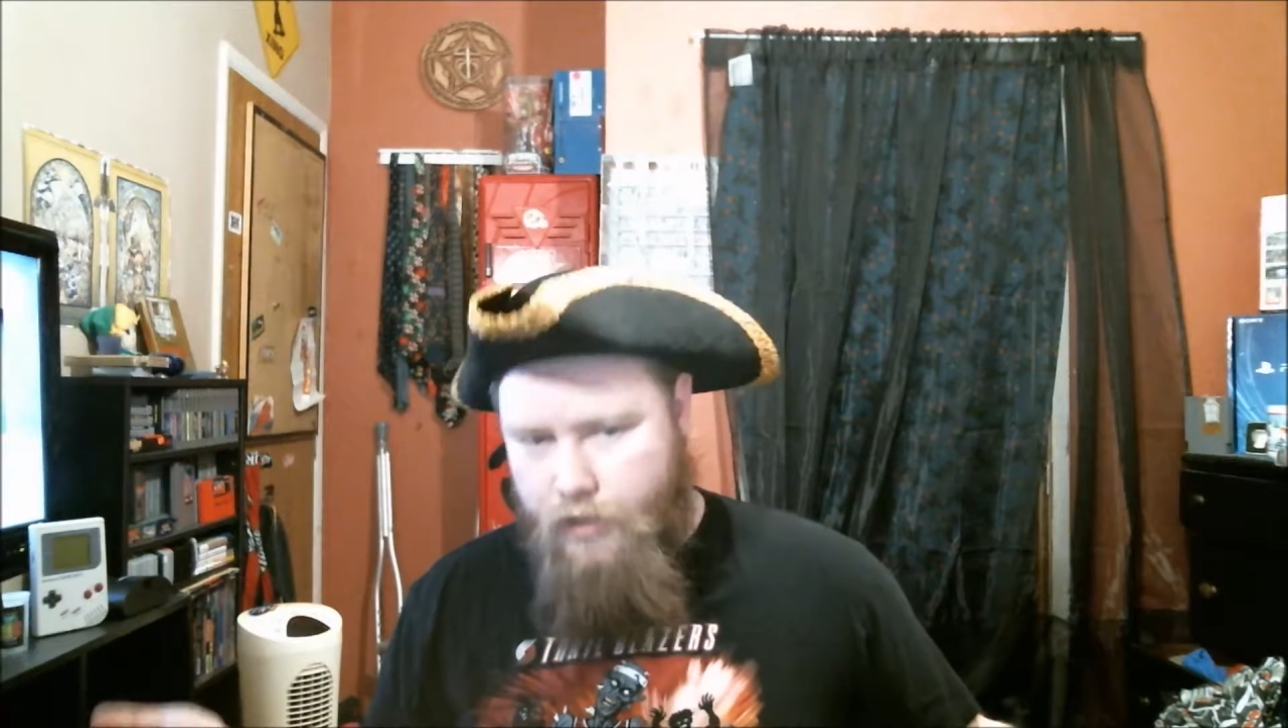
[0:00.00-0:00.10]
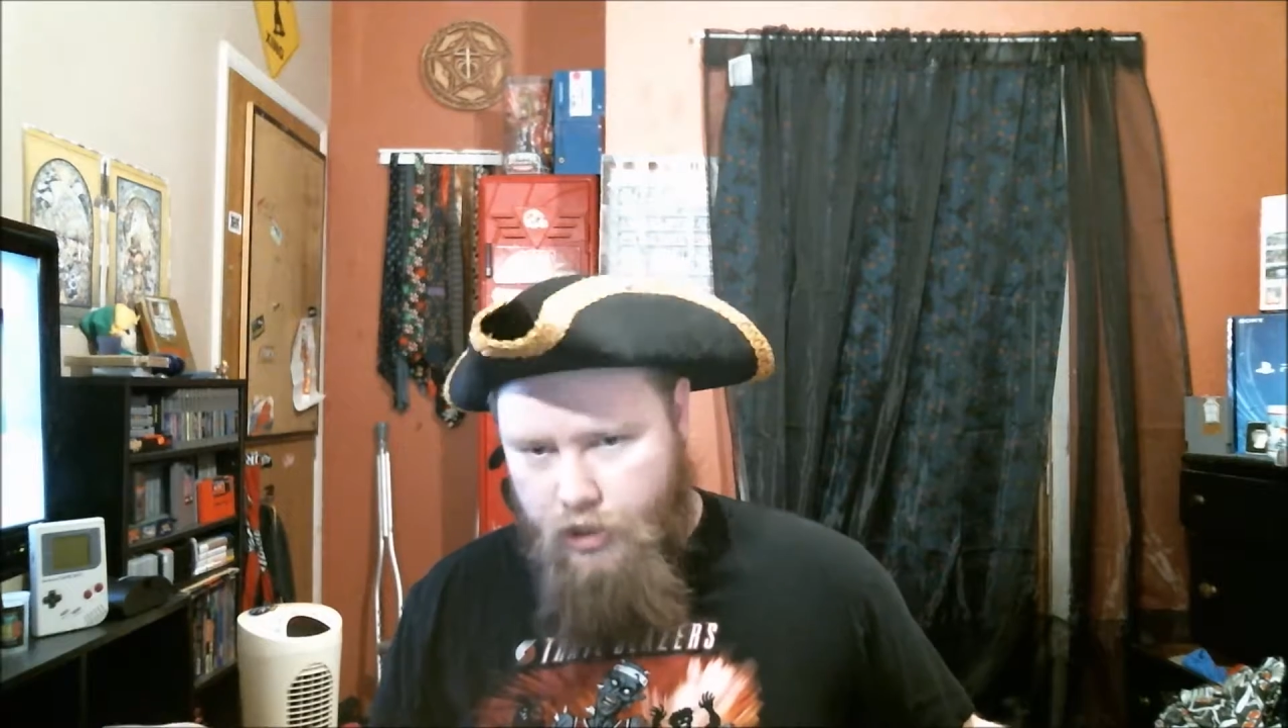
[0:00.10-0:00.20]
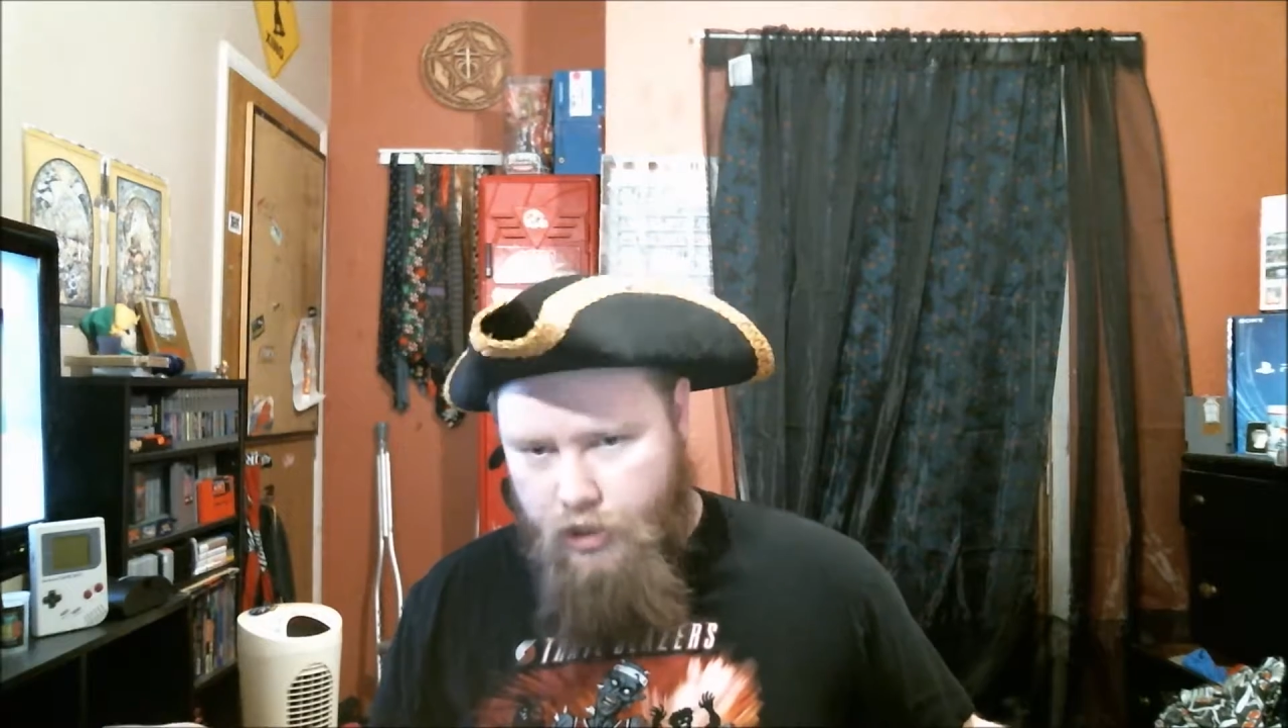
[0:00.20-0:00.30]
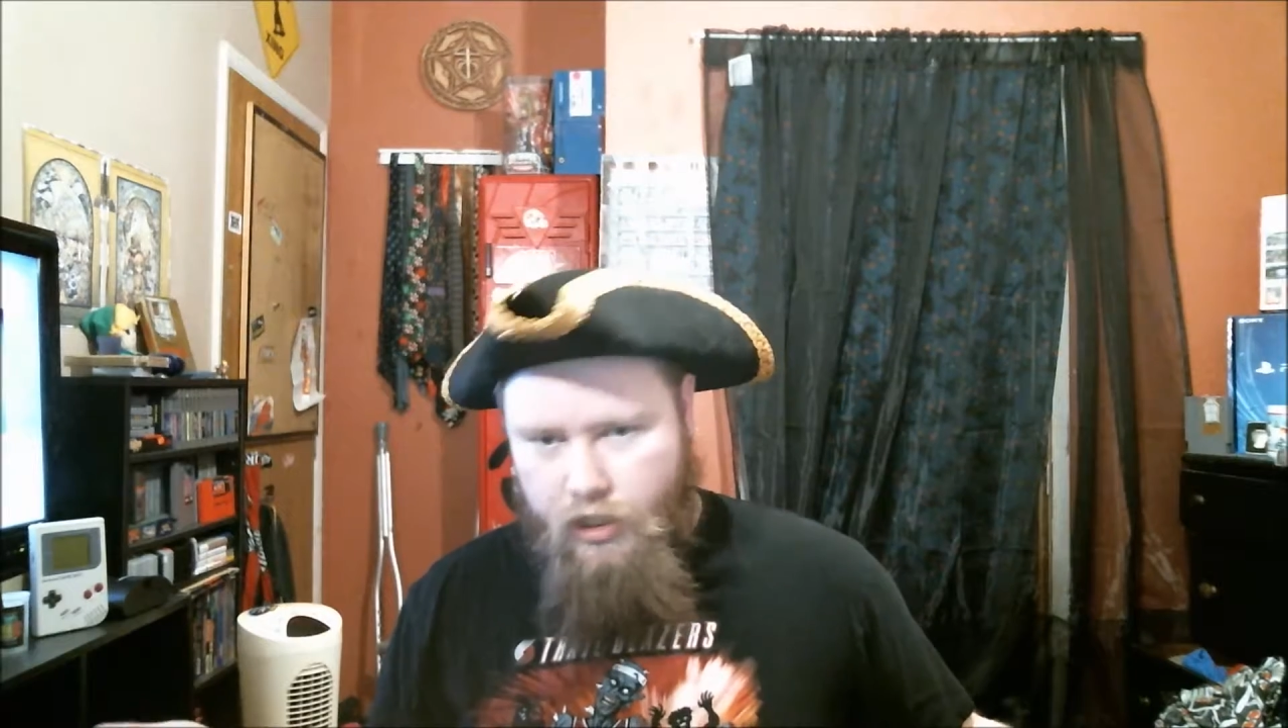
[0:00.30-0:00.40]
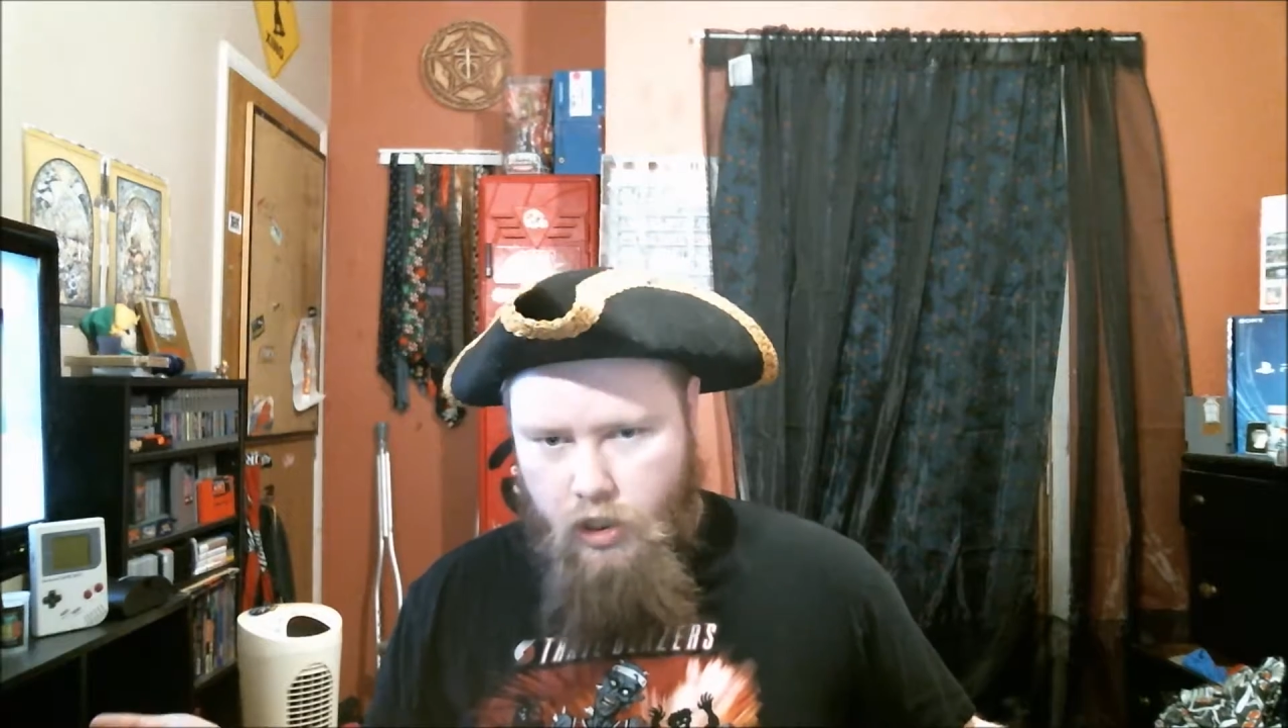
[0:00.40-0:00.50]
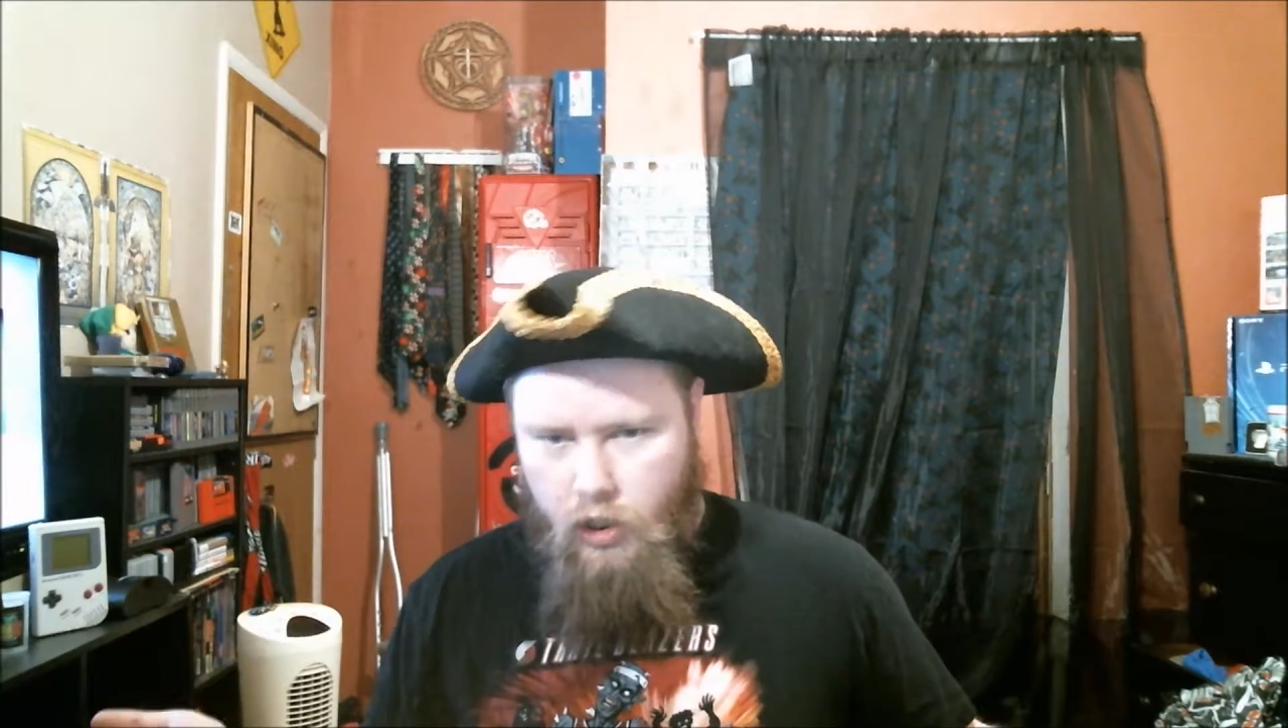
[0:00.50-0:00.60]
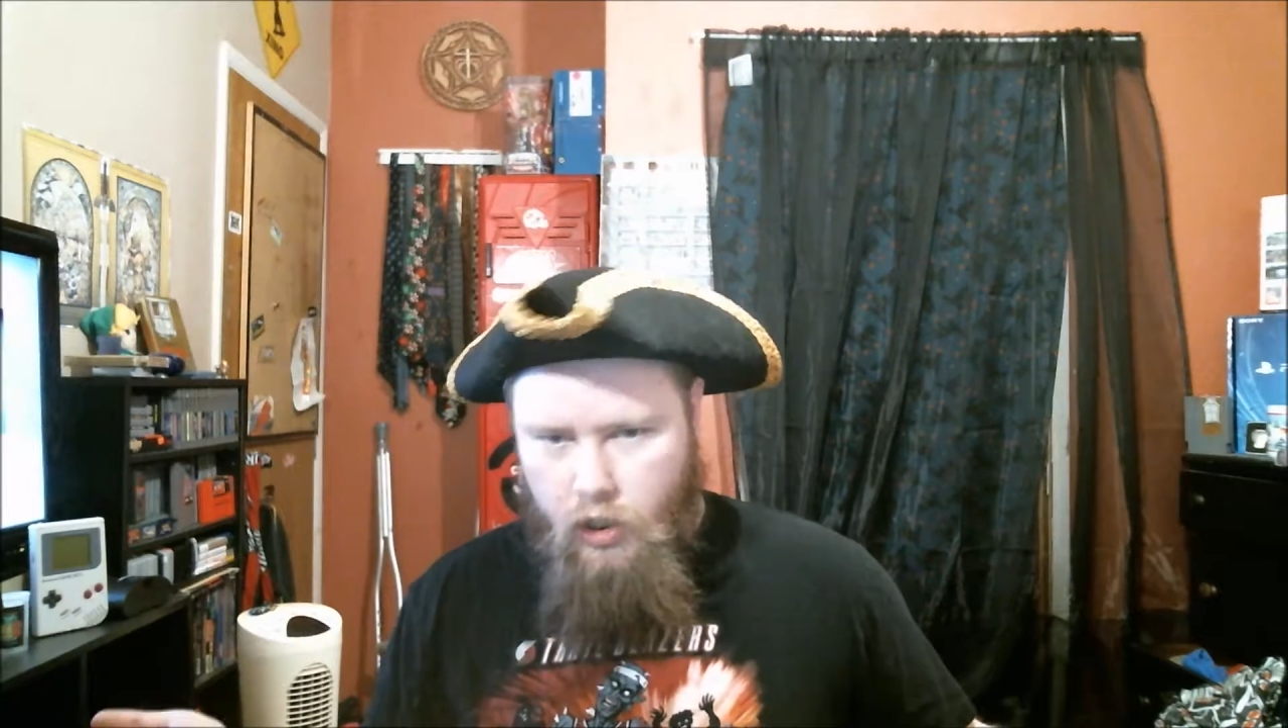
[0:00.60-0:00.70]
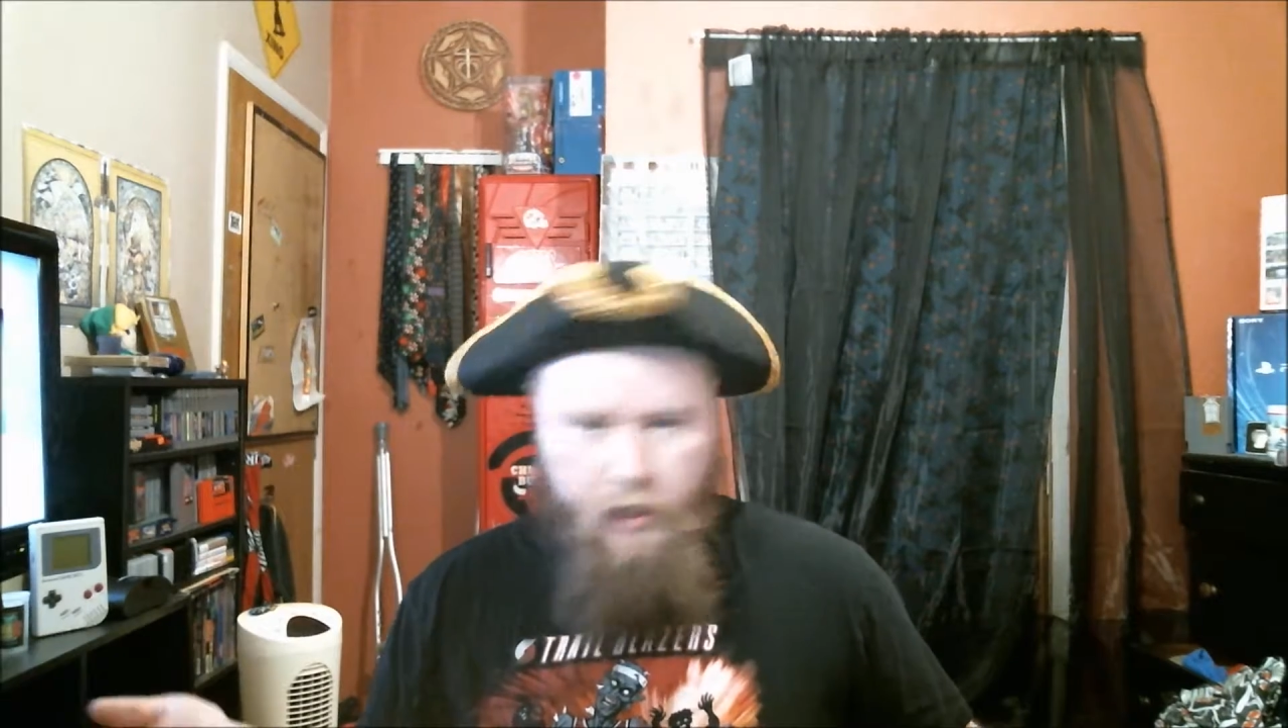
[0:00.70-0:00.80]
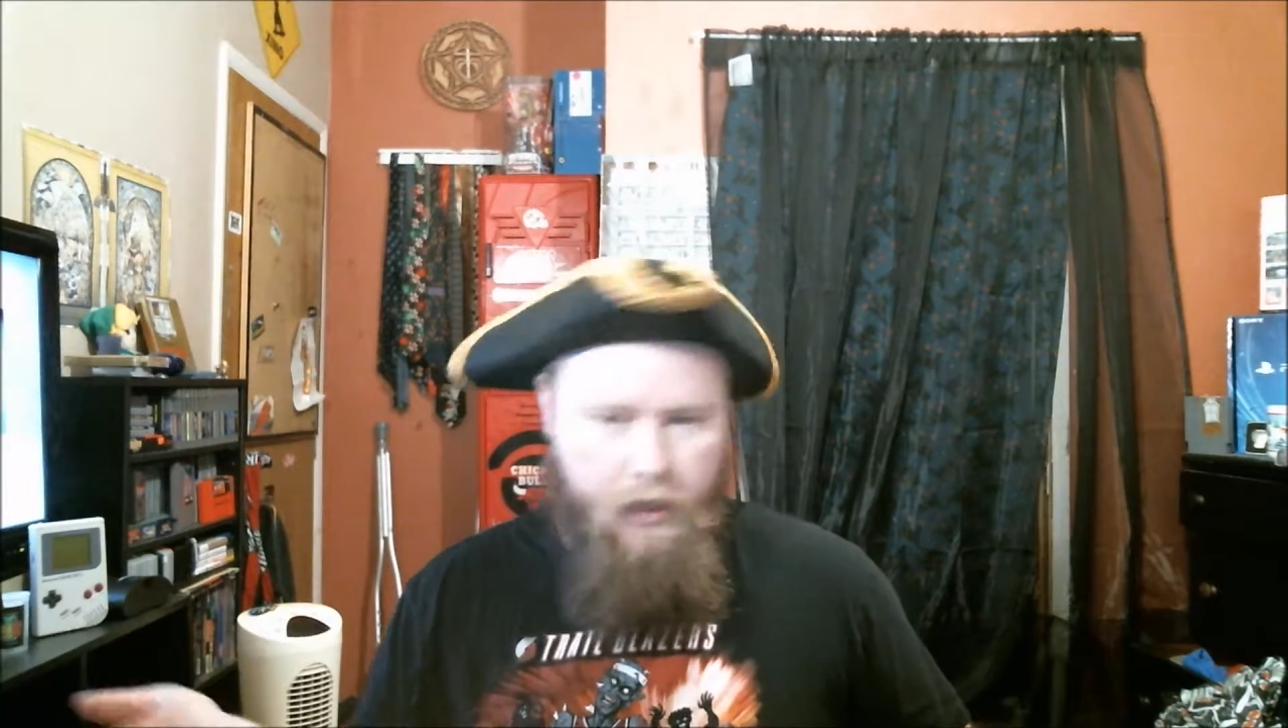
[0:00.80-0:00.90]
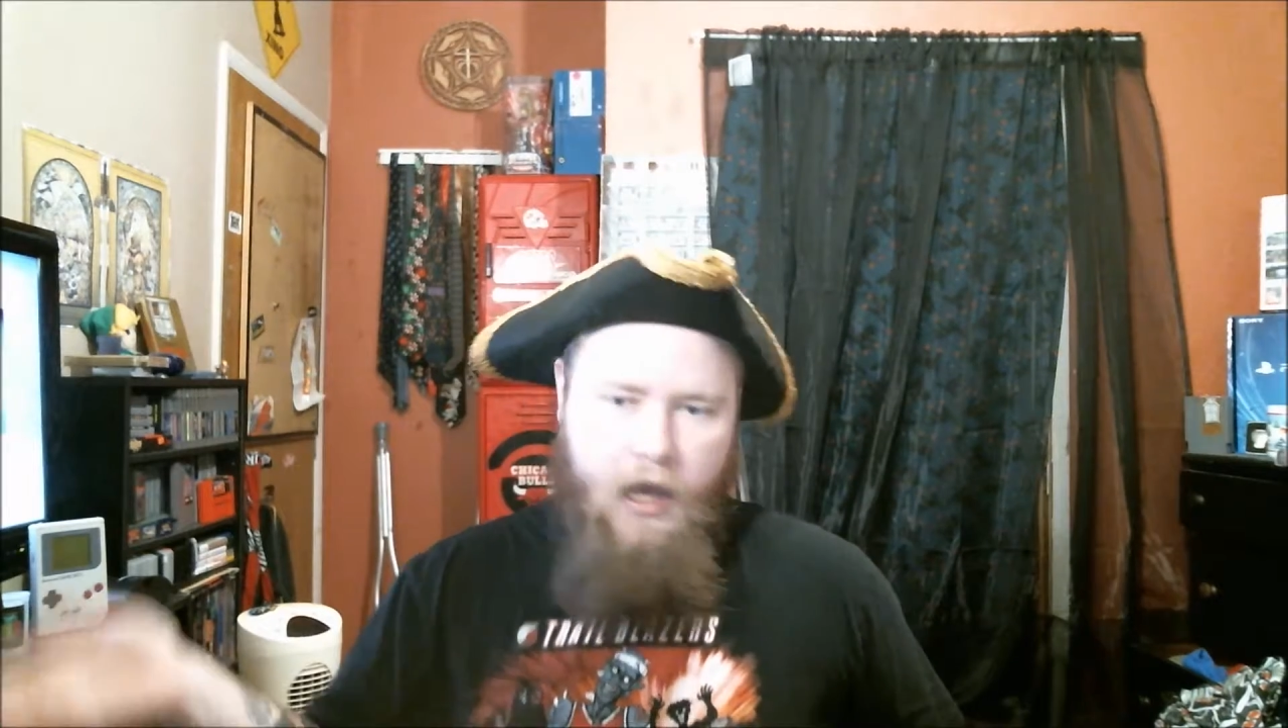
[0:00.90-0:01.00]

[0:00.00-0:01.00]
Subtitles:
just here and